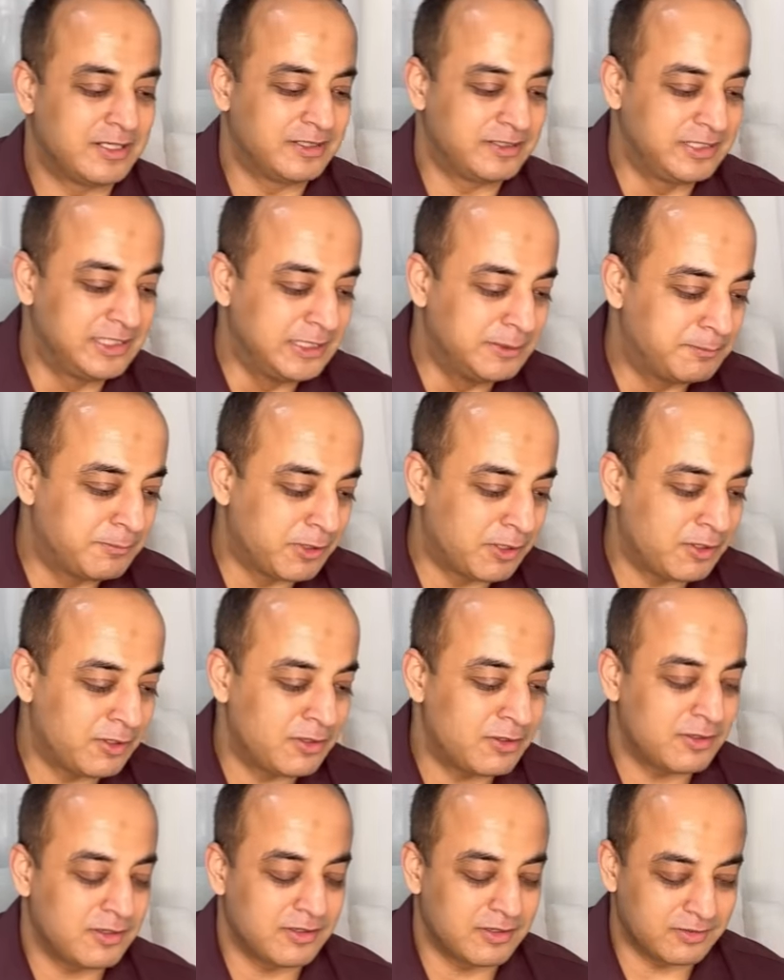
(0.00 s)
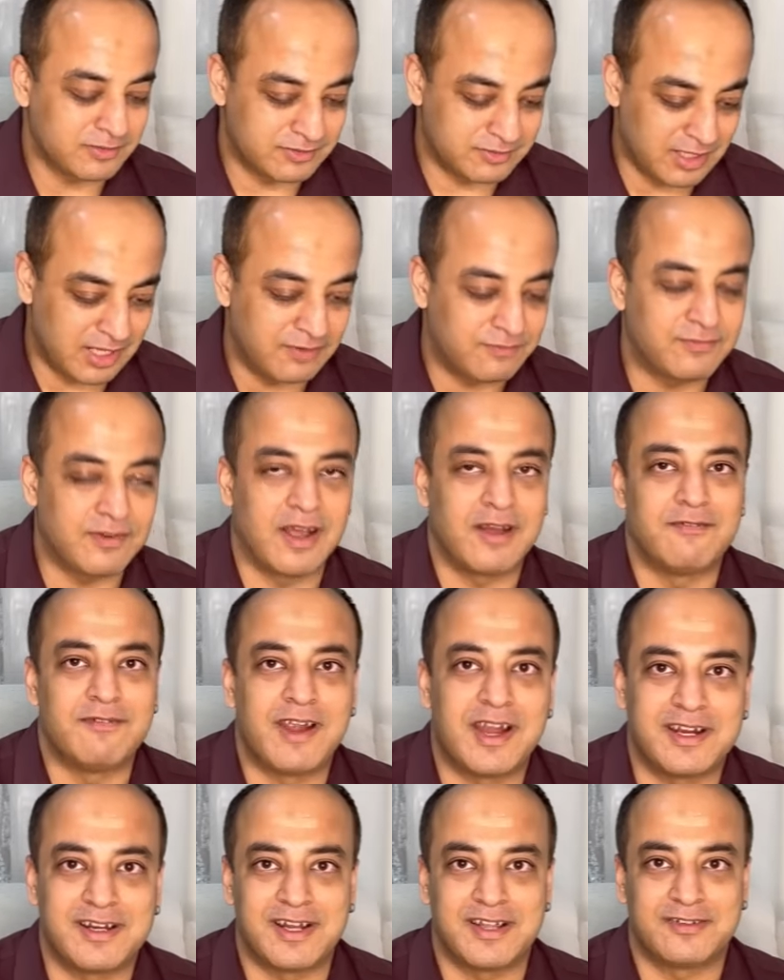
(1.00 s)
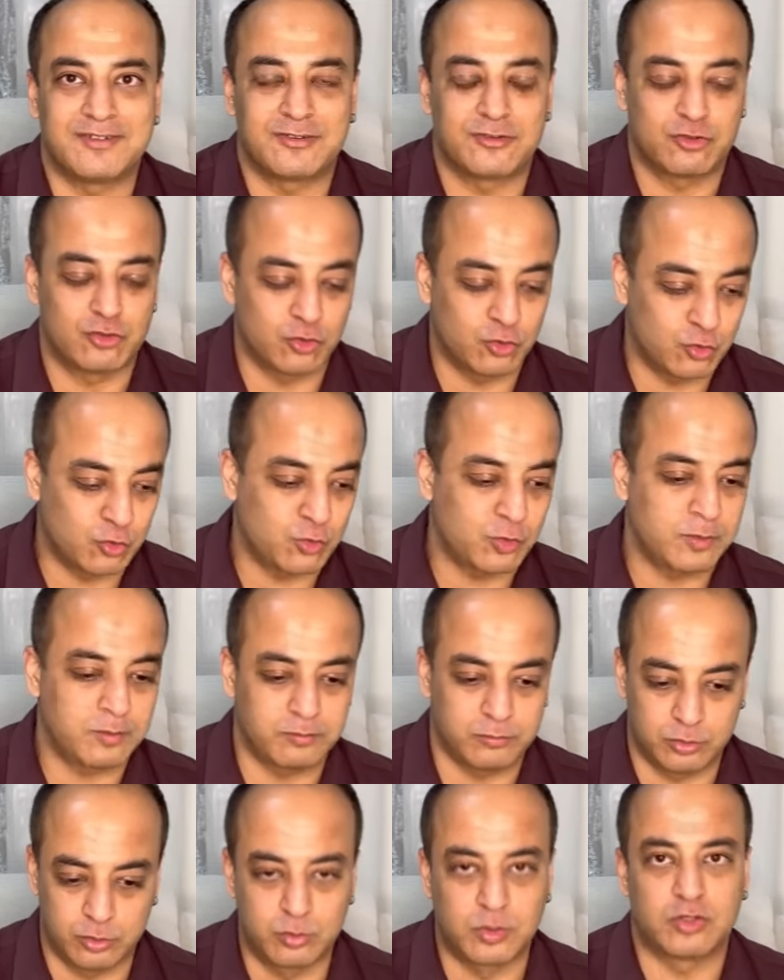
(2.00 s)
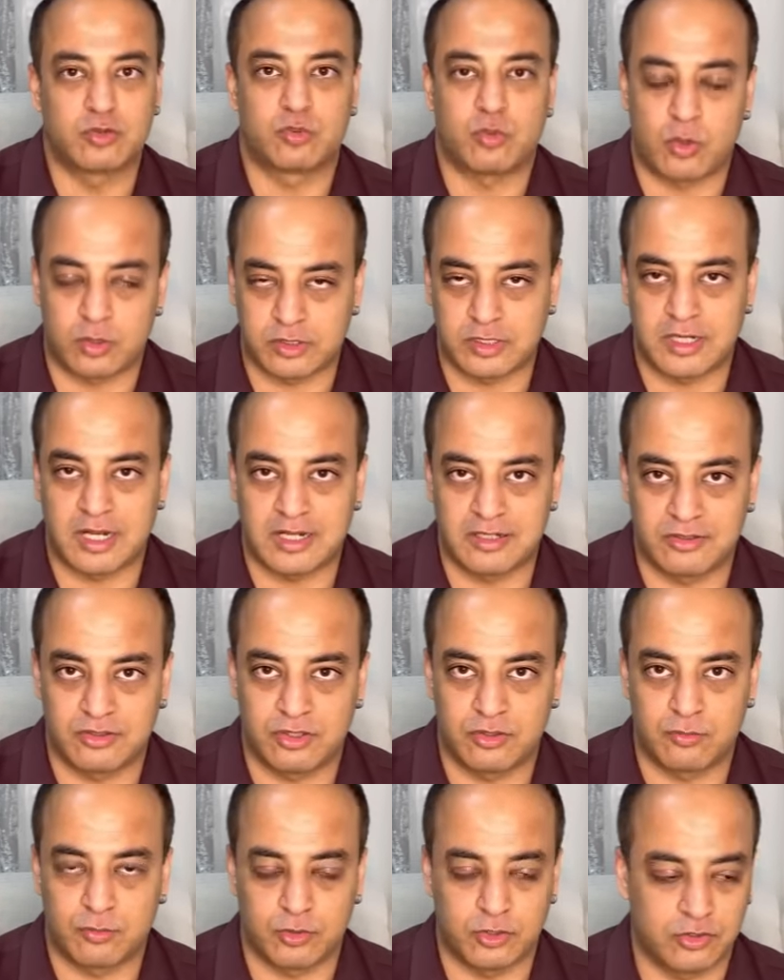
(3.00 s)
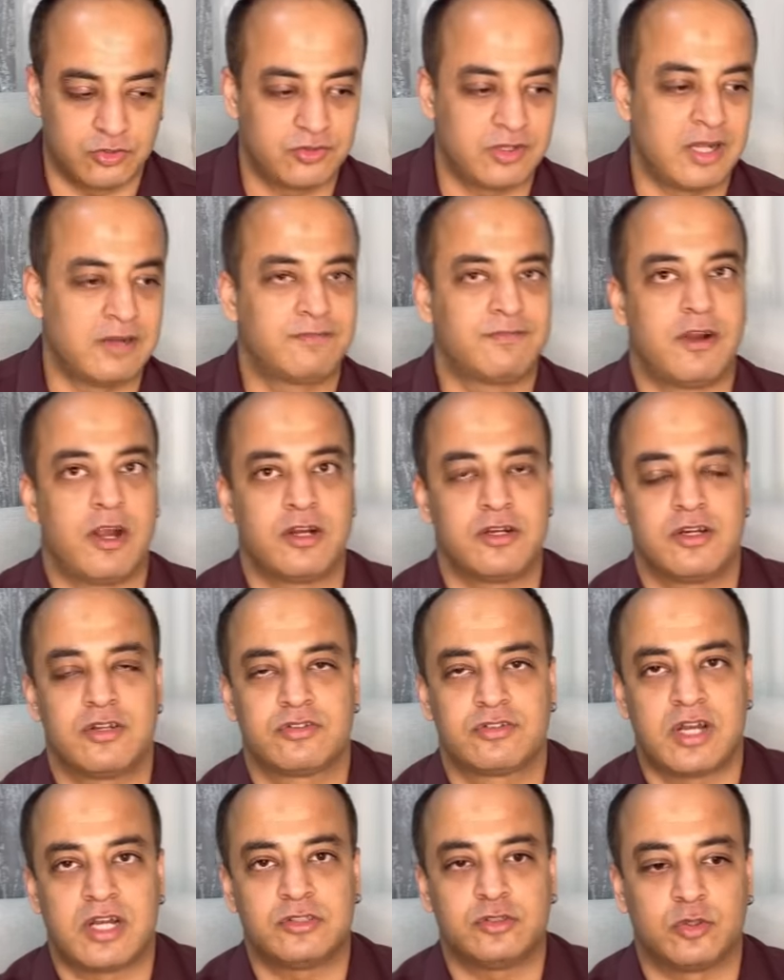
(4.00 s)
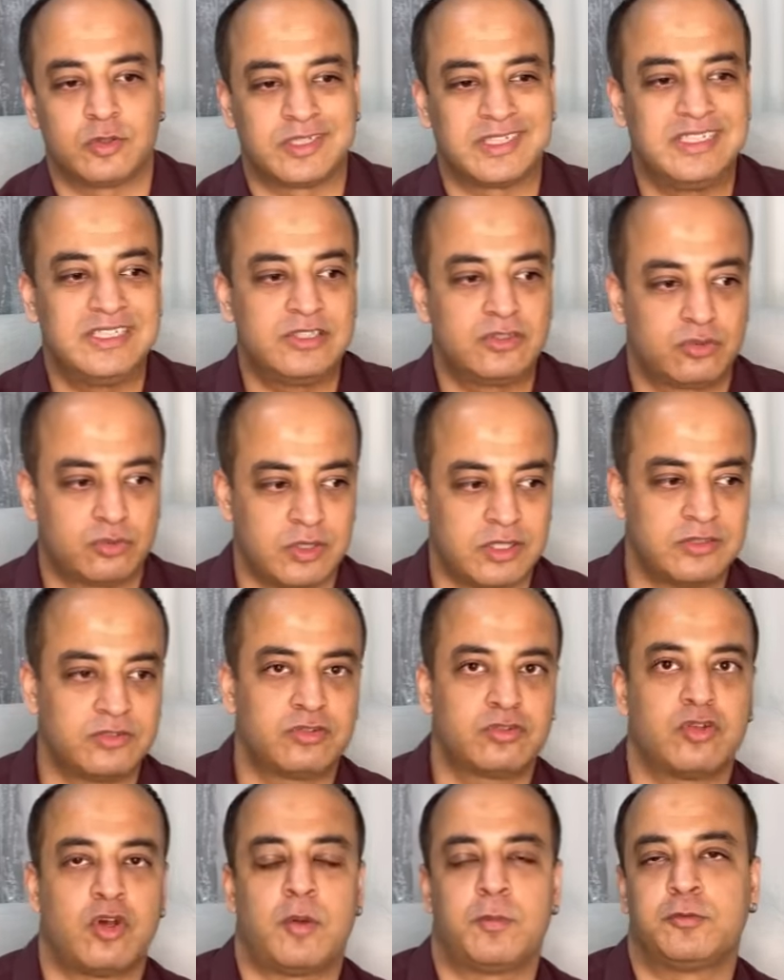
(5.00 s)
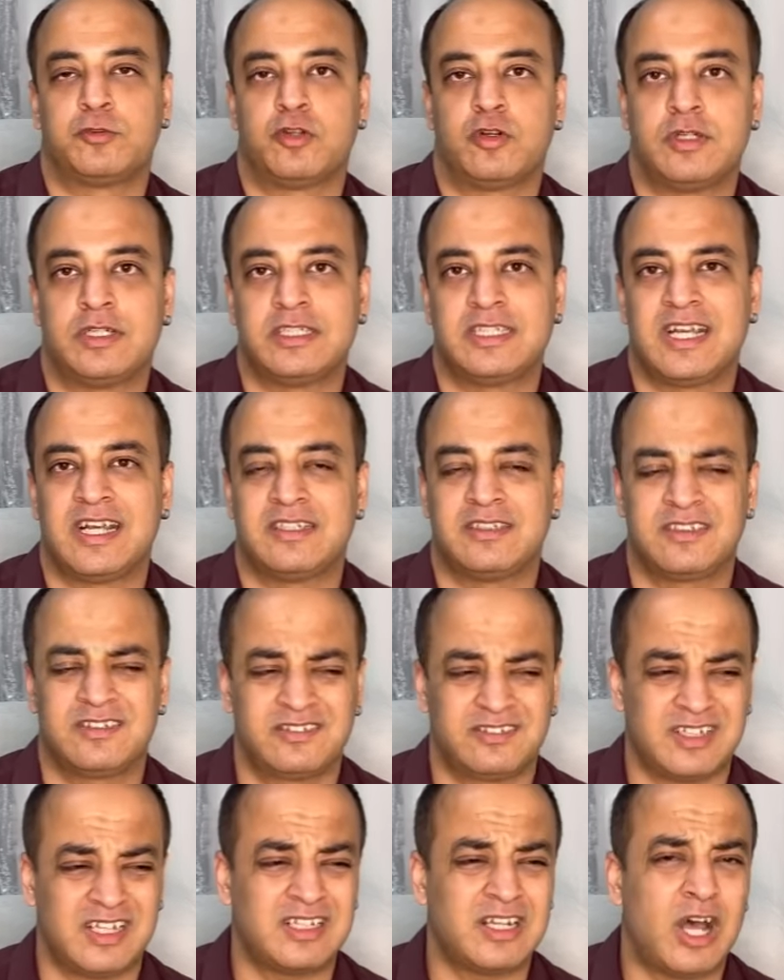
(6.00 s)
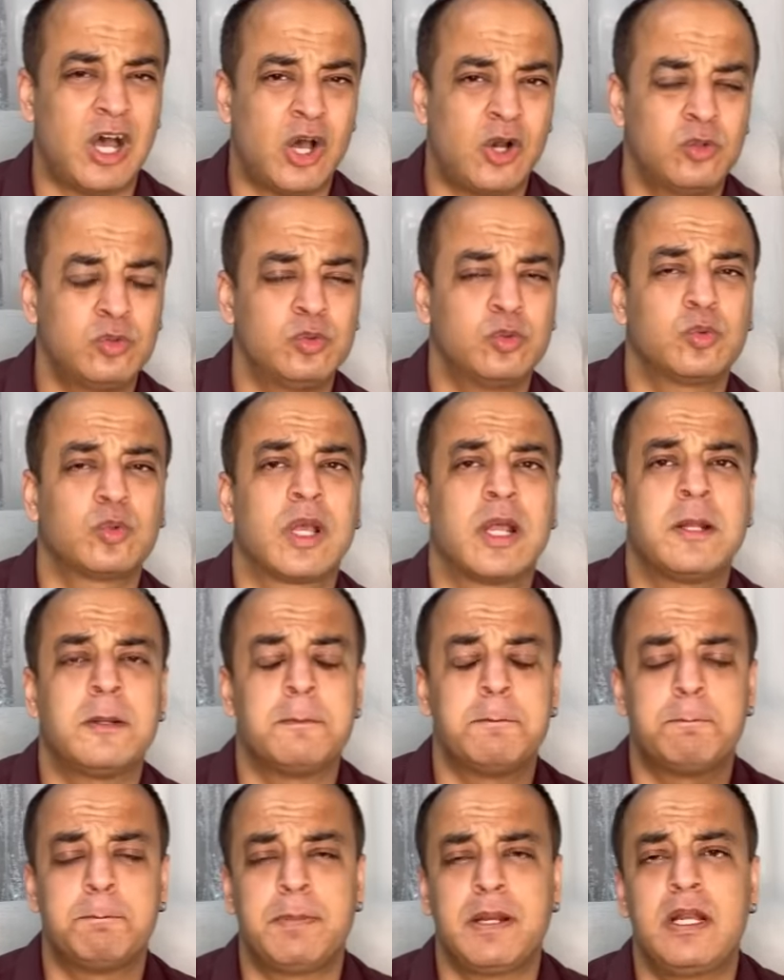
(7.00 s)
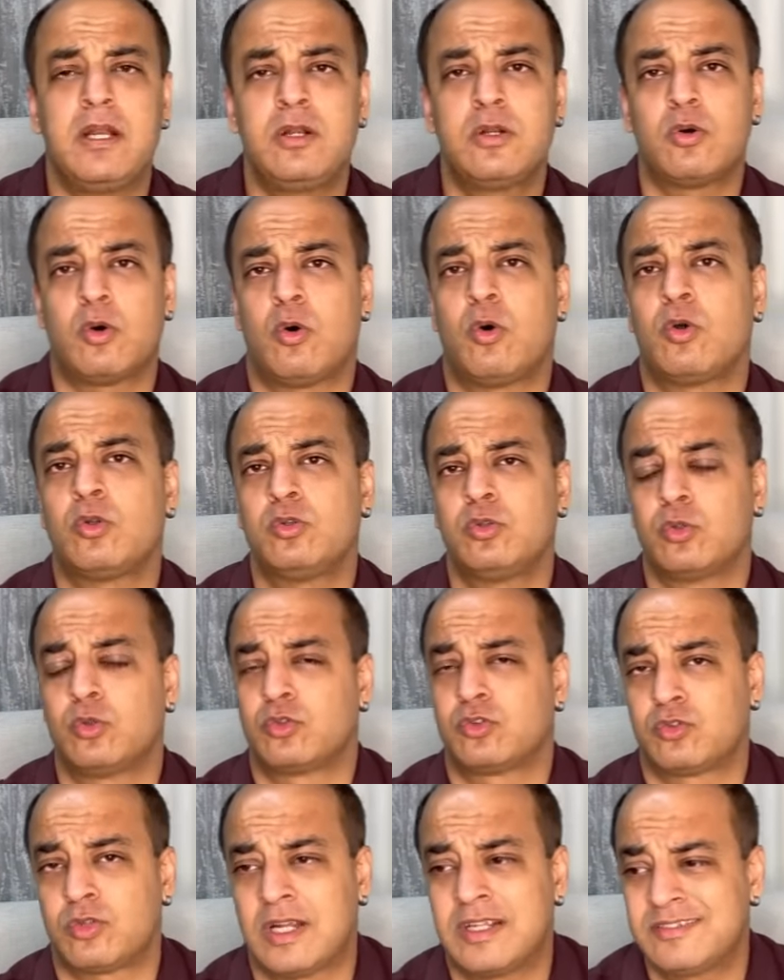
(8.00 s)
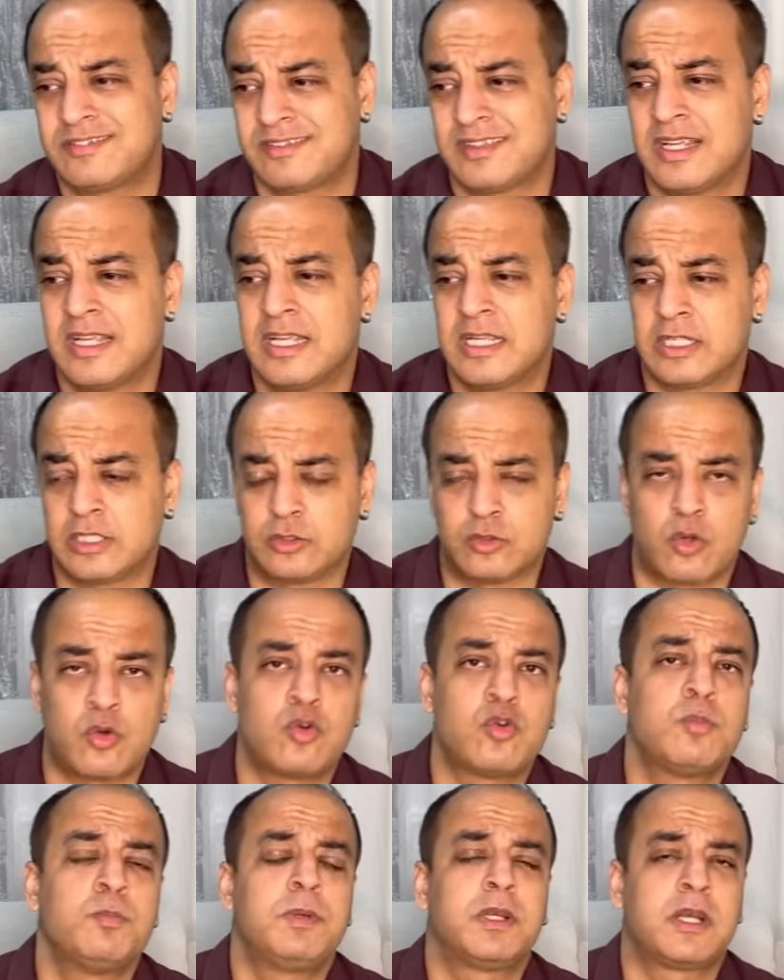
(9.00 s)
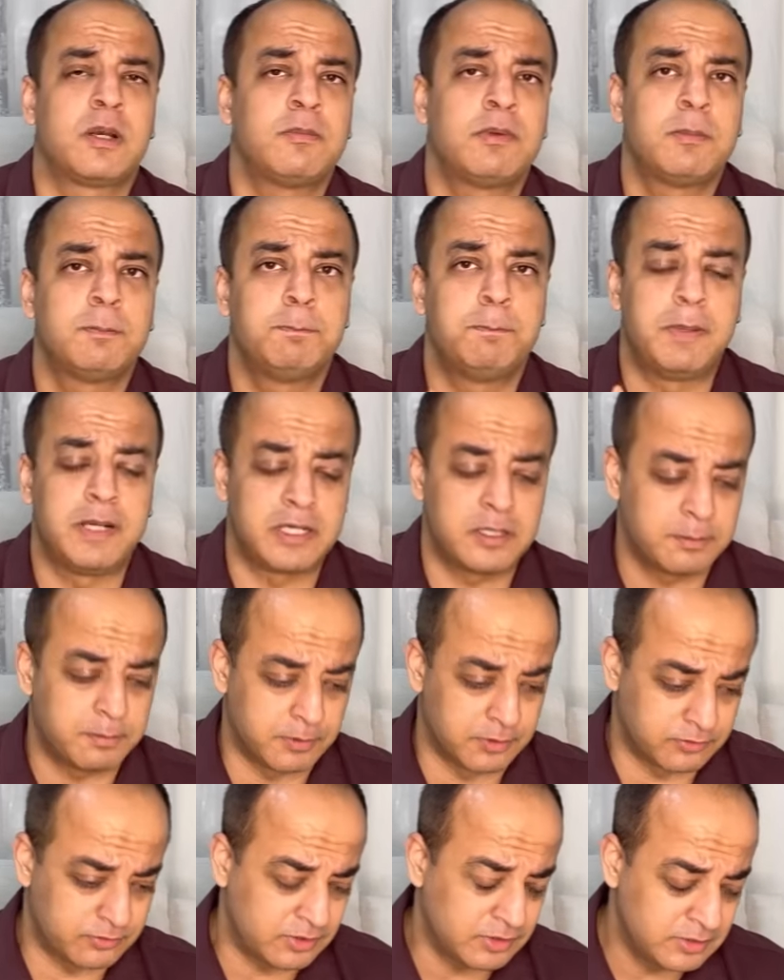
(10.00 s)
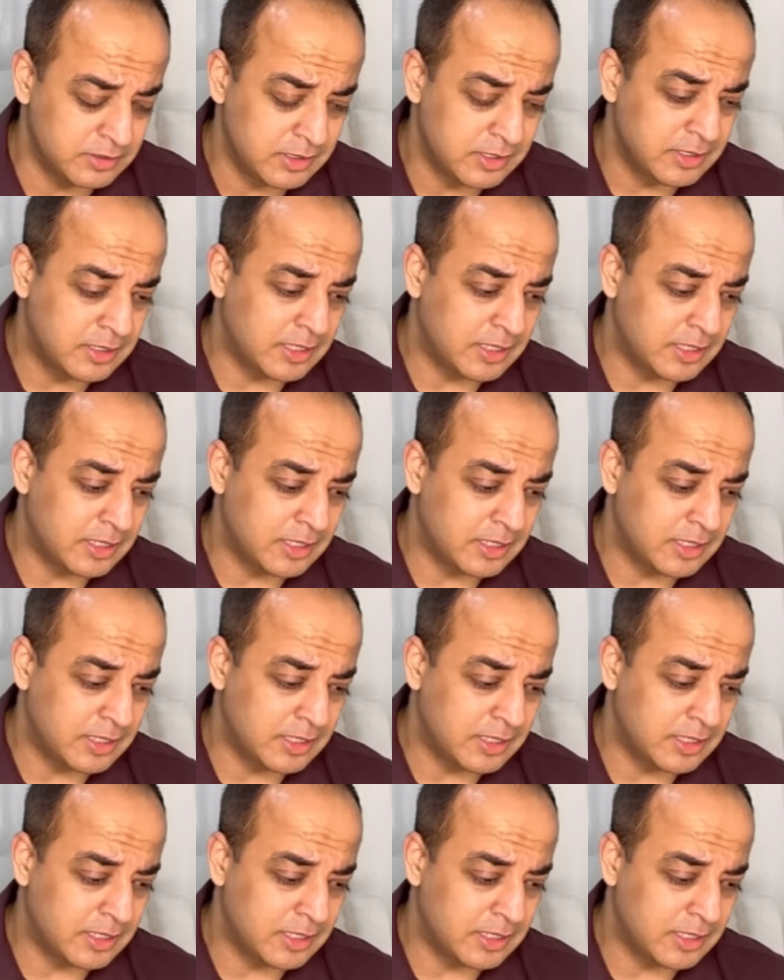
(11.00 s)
deeper self awareness. So, do a SWOT analysis for yourself, understand your key strengths, opportunity areas, and how you can build on those strengths in order to become a better person.